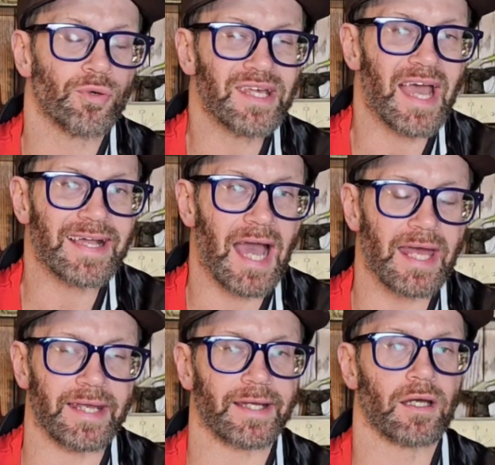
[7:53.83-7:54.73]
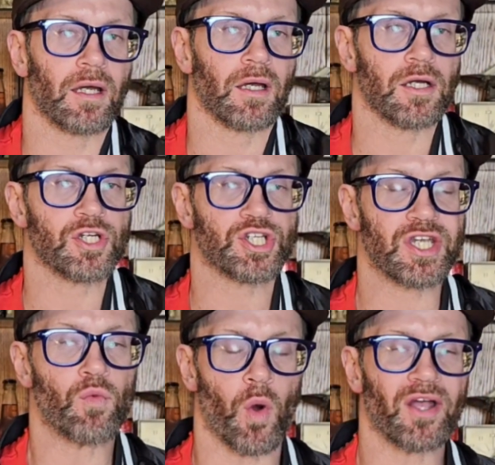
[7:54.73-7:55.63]
Pretty iconic.
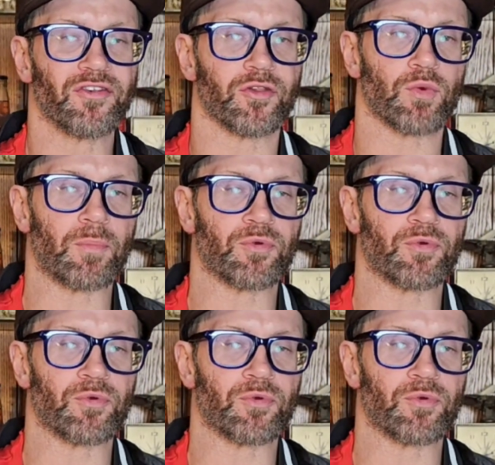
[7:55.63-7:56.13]
She was the